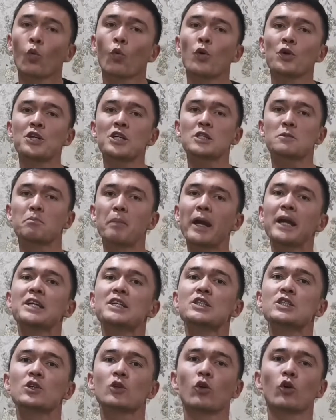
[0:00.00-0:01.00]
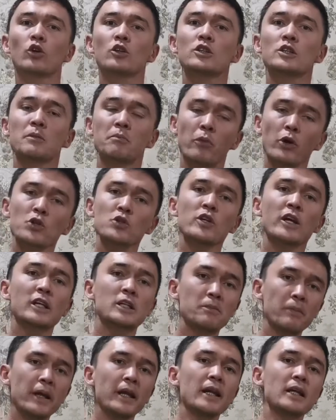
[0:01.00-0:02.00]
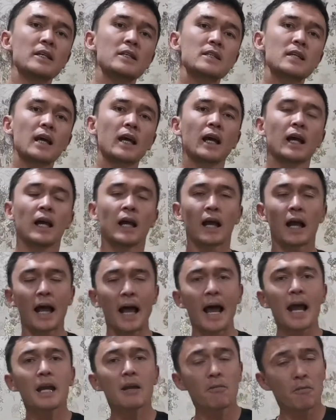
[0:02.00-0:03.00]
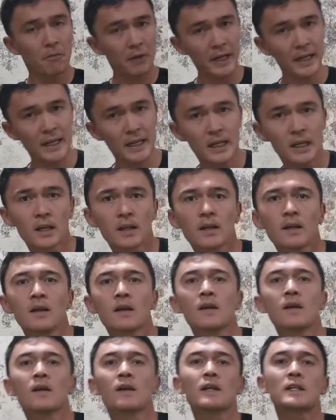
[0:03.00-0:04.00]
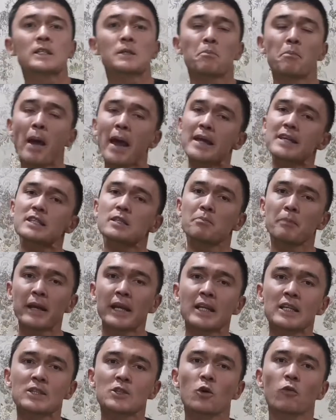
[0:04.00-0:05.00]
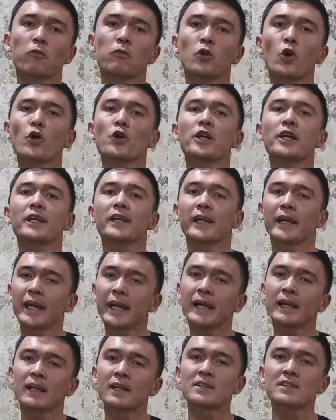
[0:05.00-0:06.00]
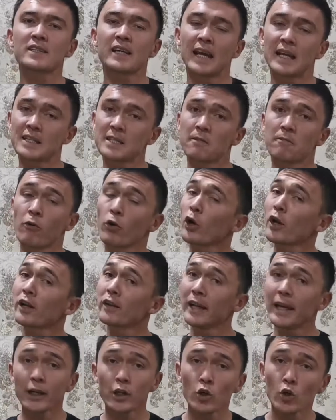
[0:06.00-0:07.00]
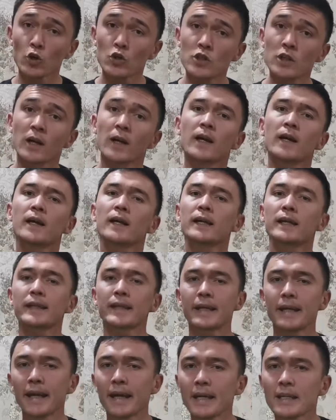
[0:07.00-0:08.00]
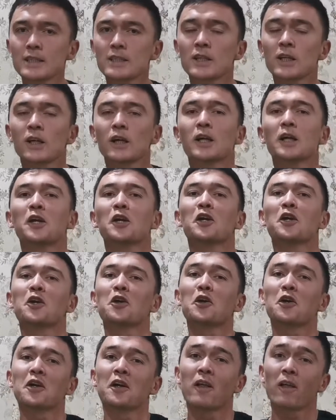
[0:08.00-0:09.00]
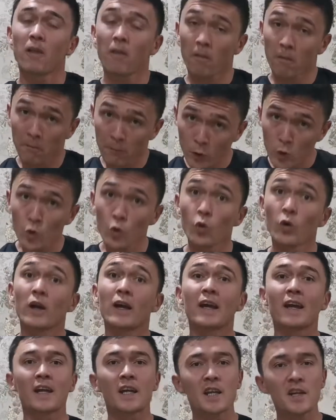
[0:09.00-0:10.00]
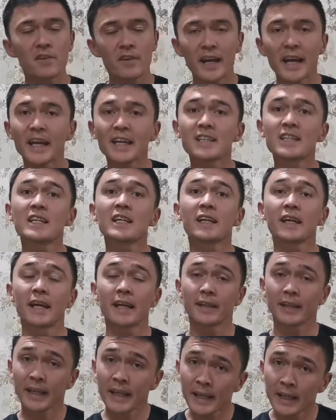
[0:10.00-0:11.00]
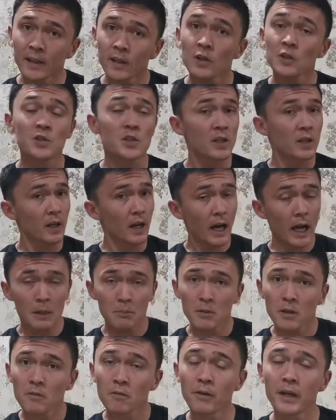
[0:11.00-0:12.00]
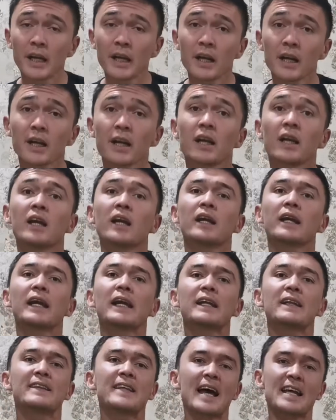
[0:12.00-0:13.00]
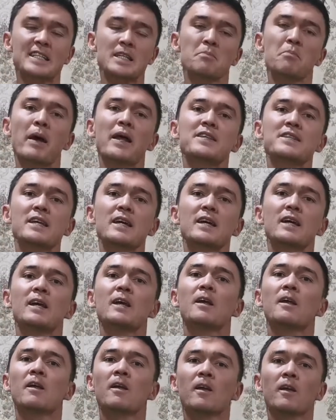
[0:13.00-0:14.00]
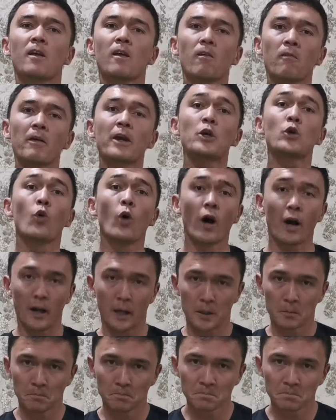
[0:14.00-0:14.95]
which is based on the personal experience, I think the best means of learning English as a foreign language is through creating an English atmosphere. It doesn't matter where you are.